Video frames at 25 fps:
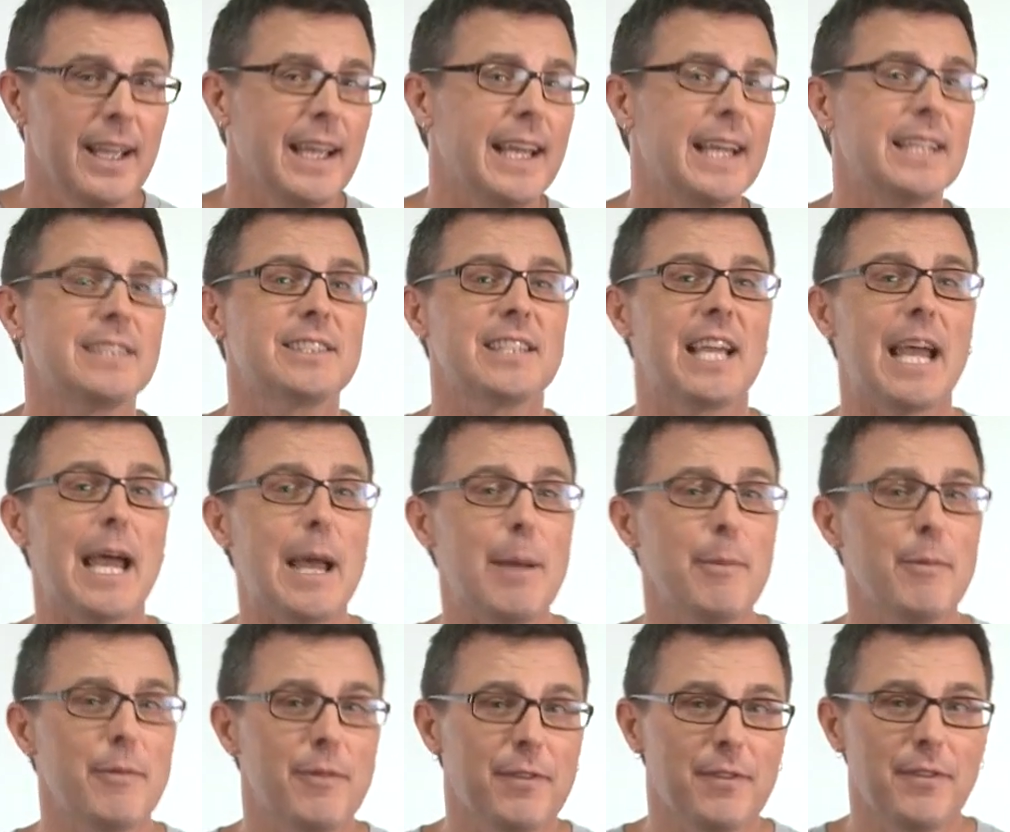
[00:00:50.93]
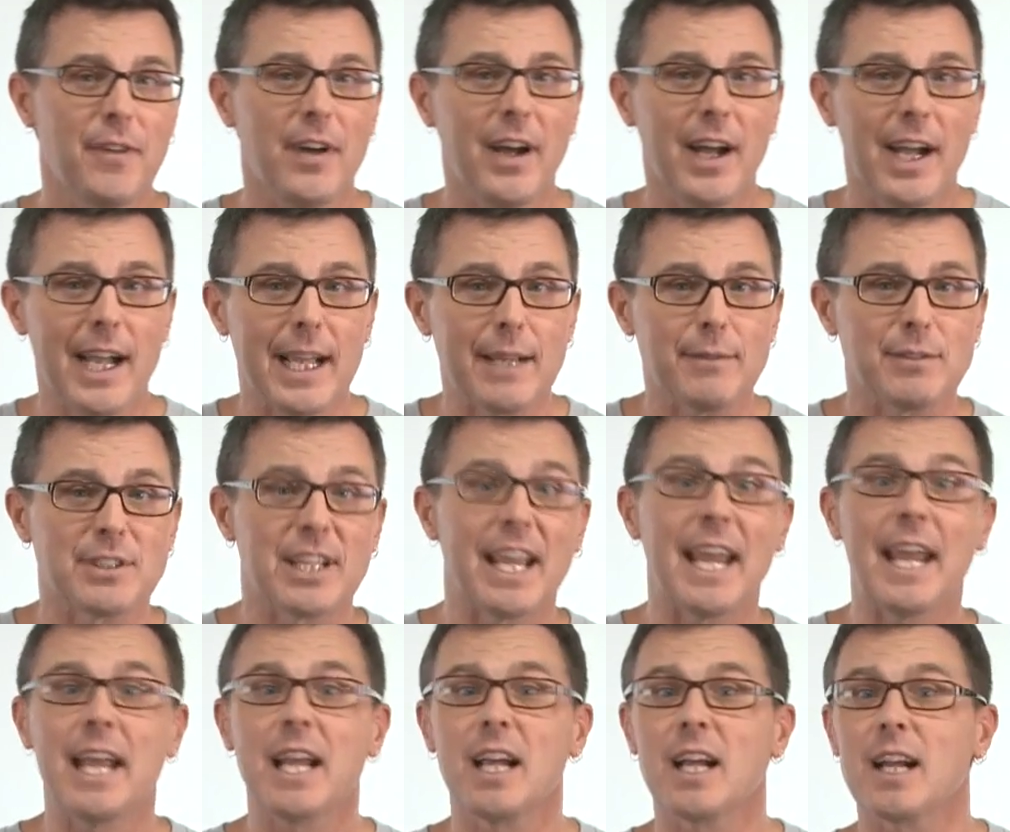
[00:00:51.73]
It's M5's
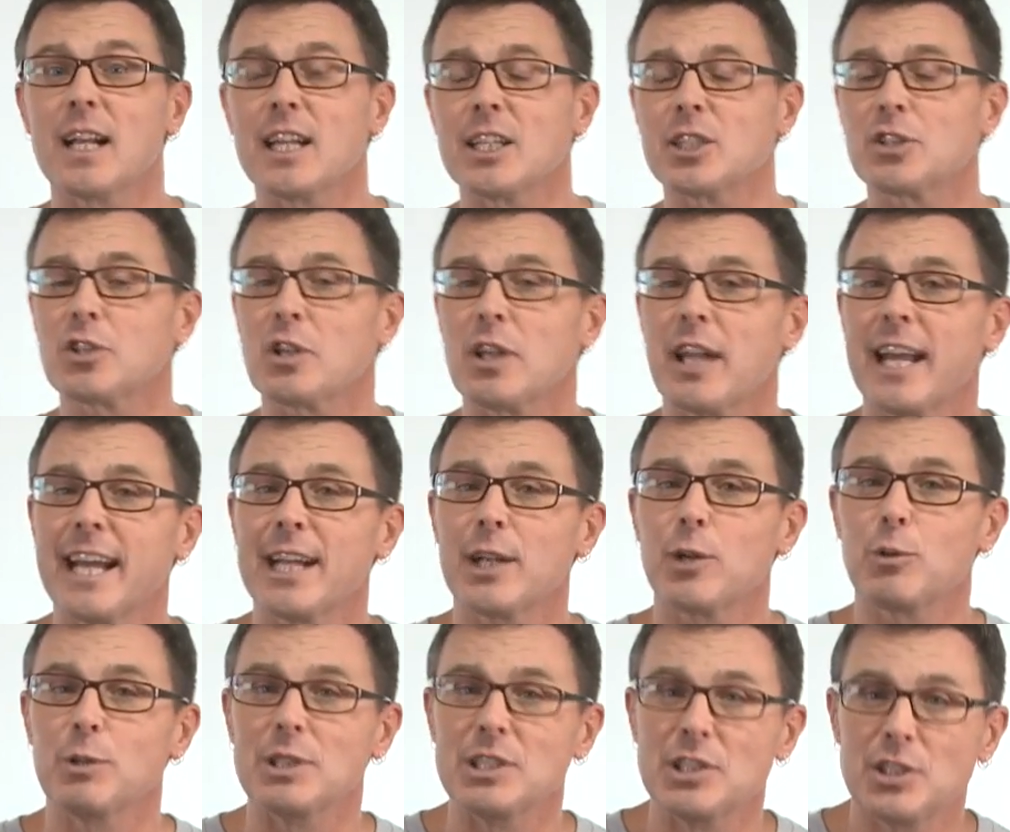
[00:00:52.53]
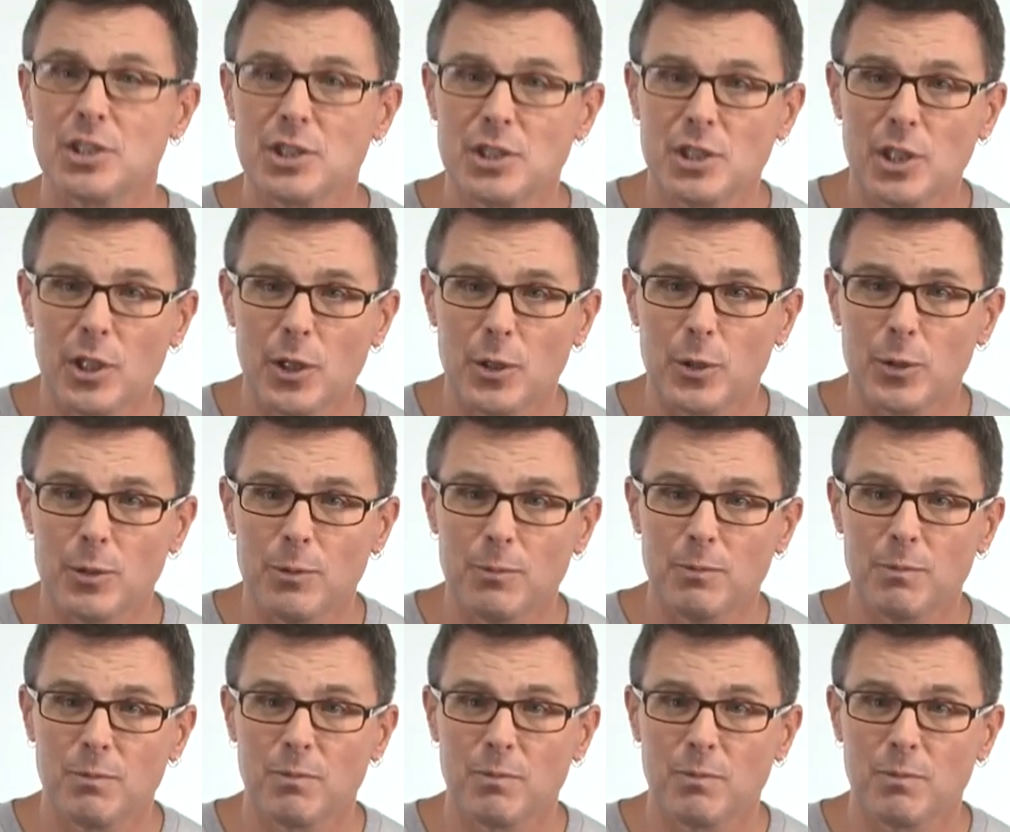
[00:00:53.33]
English language show.